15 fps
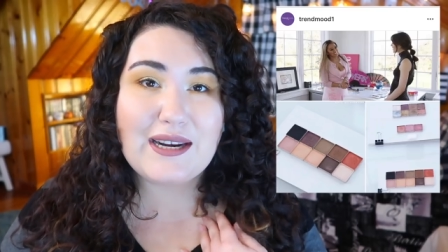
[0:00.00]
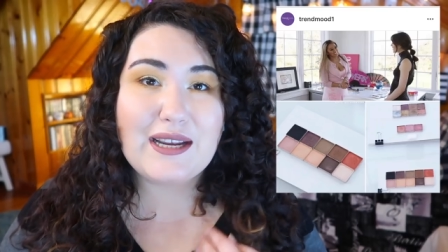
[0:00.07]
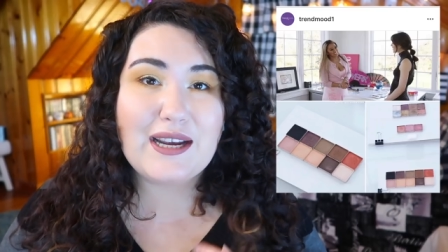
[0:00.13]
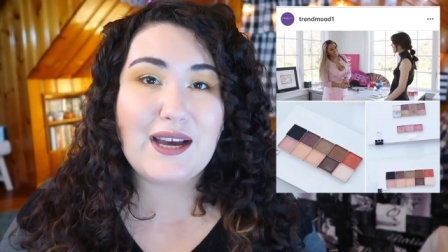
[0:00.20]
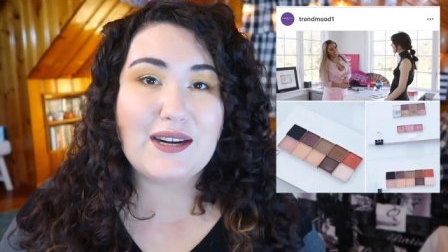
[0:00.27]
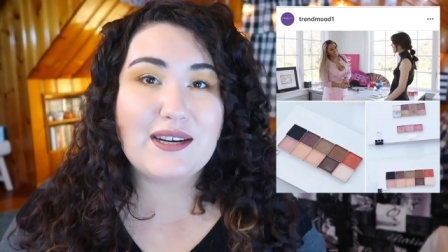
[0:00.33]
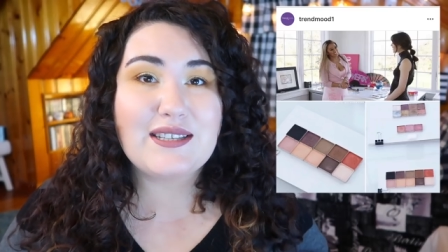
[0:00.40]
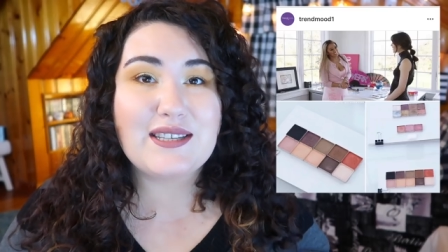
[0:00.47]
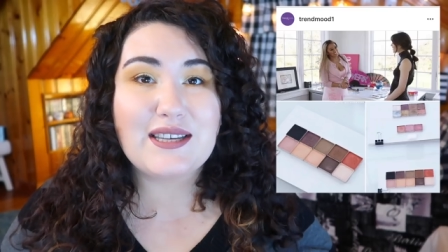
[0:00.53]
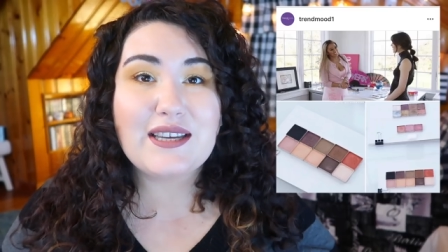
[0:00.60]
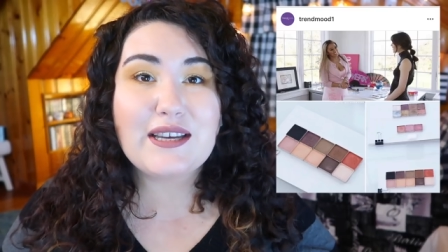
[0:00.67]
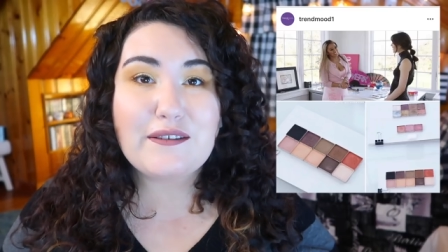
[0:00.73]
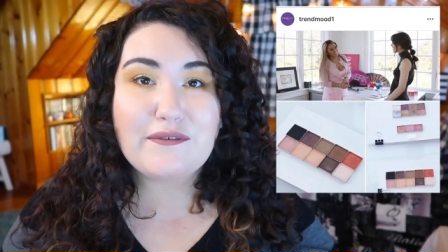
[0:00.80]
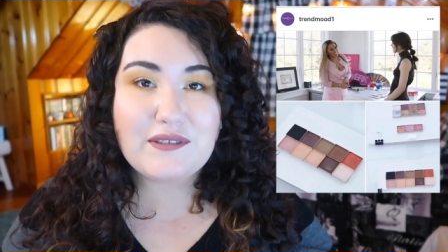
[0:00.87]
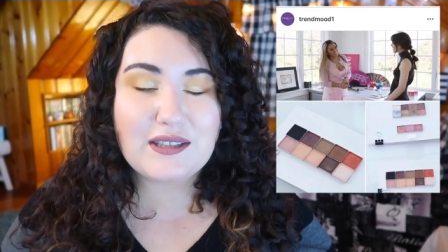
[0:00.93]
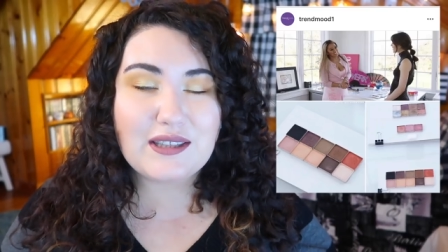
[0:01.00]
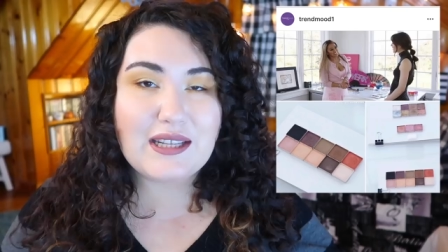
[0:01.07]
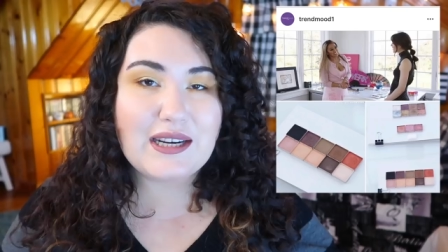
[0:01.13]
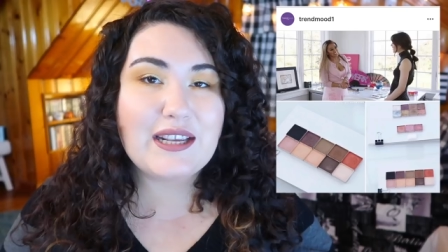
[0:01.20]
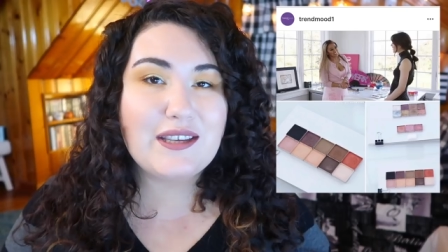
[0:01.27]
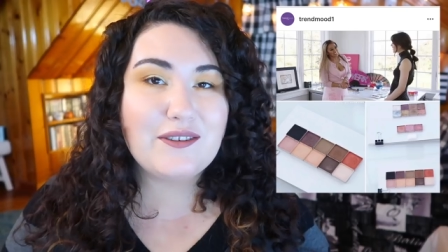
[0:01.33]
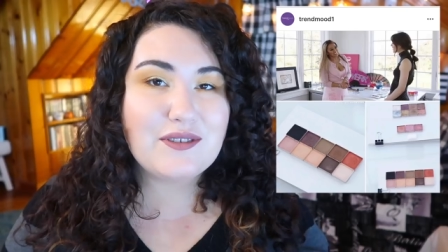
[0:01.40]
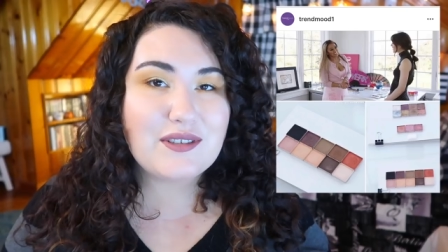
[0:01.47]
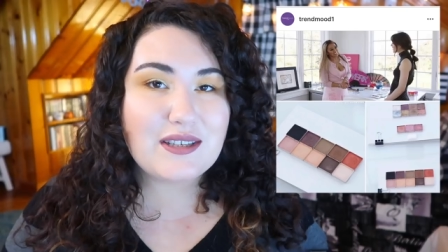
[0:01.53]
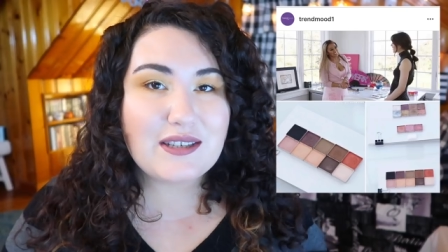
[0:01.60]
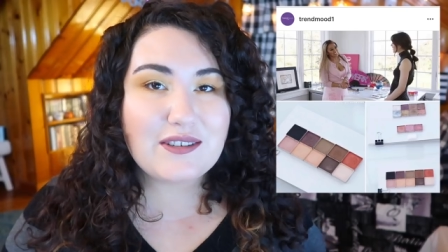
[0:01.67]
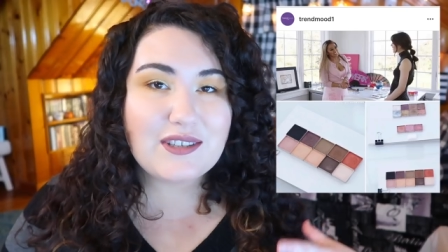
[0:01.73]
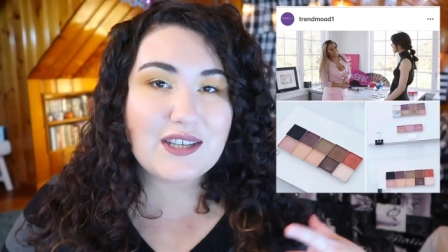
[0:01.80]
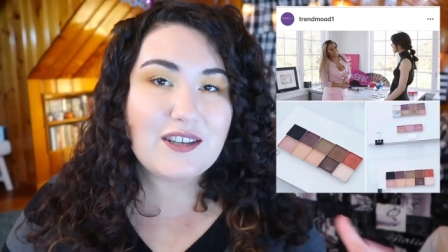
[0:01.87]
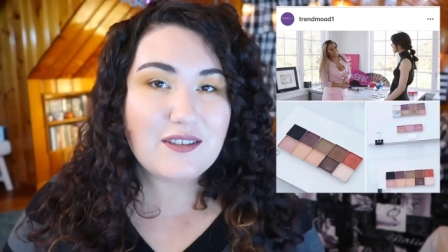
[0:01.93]
I got it as a gift, and then I used it, and
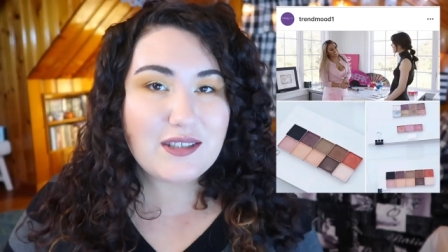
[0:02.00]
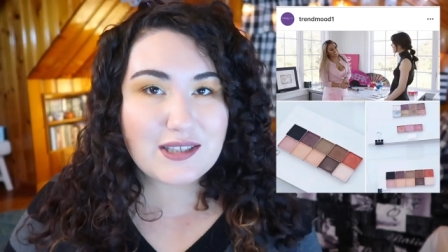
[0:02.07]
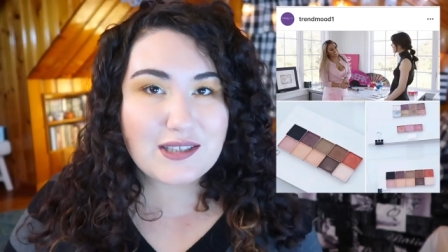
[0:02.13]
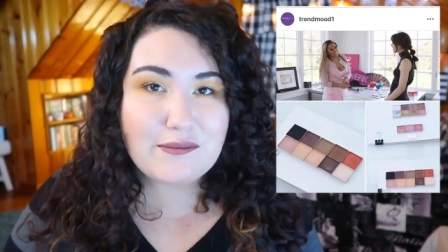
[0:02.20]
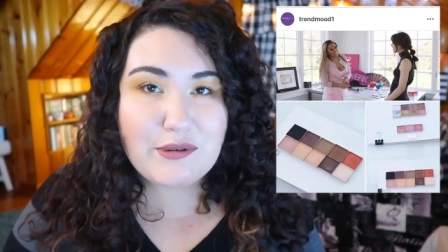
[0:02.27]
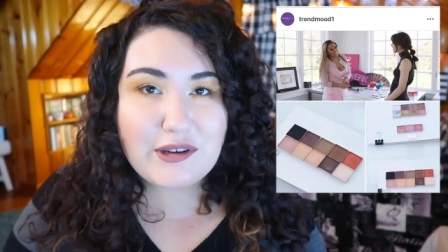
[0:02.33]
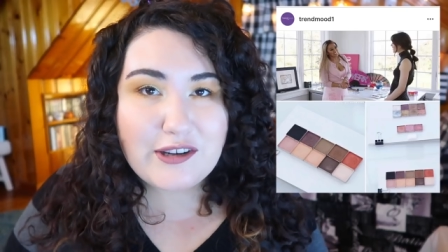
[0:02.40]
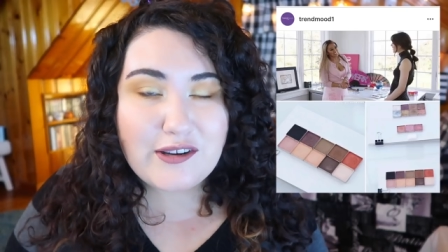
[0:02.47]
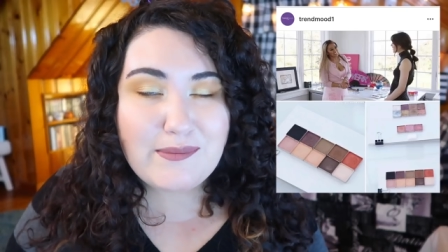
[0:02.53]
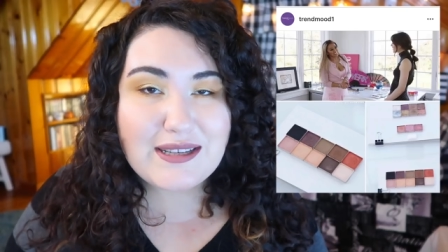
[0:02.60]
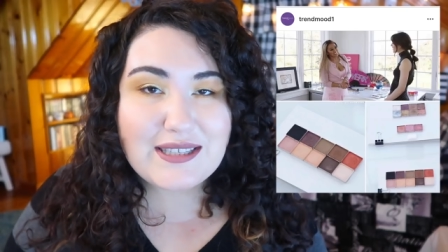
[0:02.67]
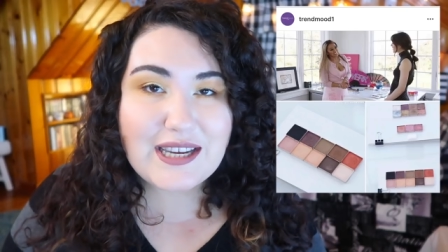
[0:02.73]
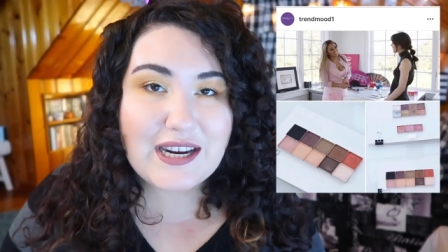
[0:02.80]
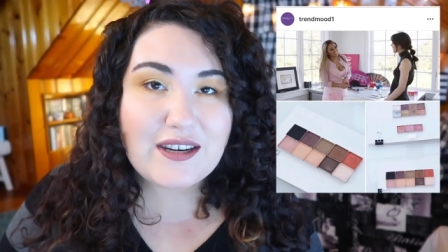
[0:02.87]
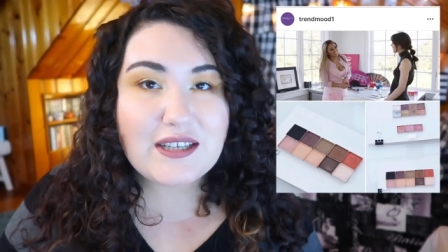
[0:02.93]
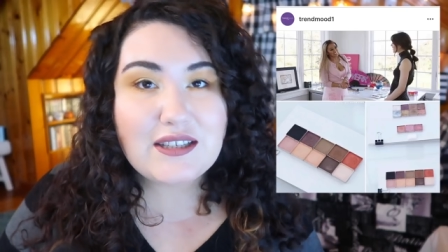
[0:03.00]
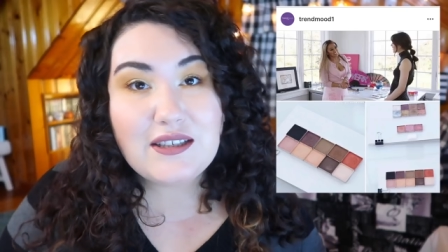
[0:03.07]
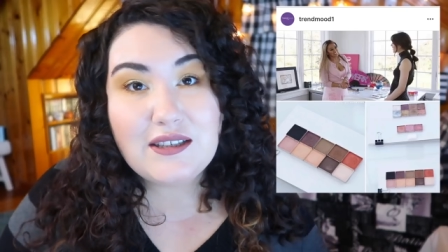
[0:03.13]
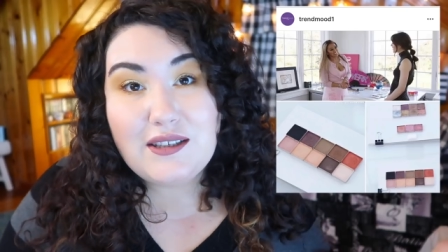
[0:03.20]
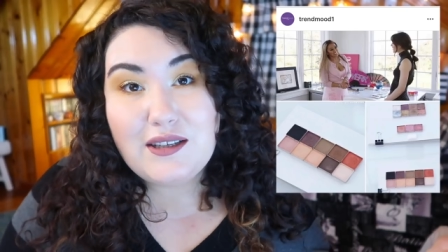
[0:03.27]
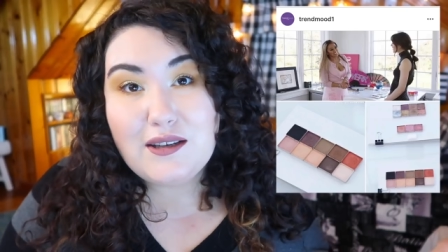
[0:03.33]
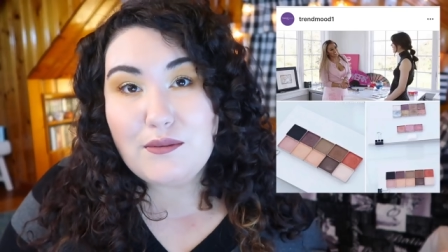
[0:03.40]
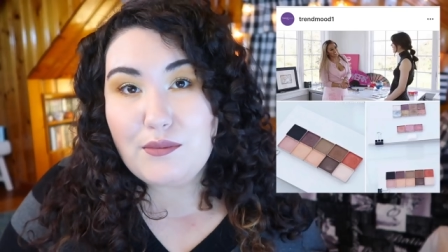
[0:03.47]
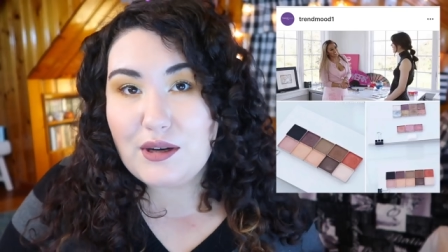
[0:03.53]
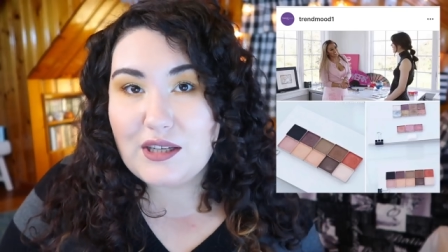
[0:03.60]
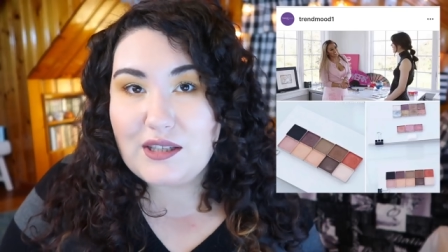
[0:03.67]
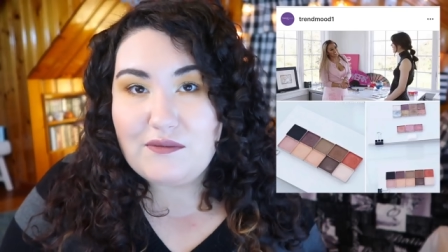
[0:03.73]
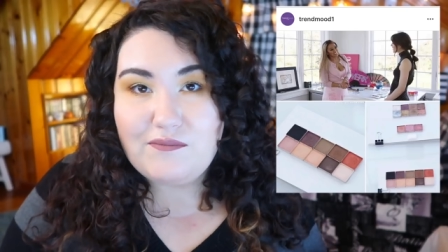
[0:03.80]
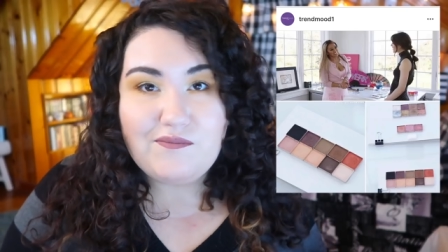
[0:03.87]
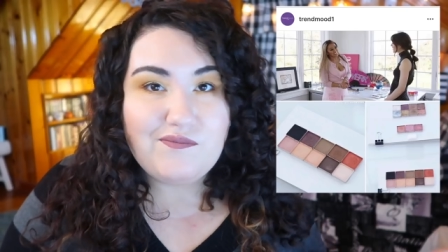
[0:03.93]
I was like, oh, this is pretty good mascara,
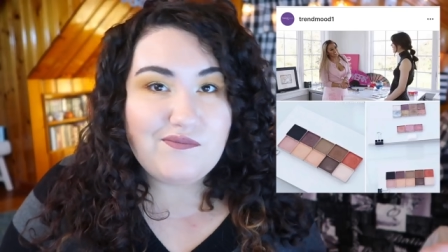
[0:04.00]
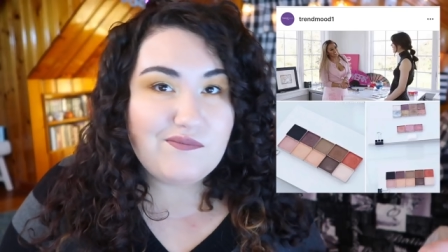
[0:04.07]
but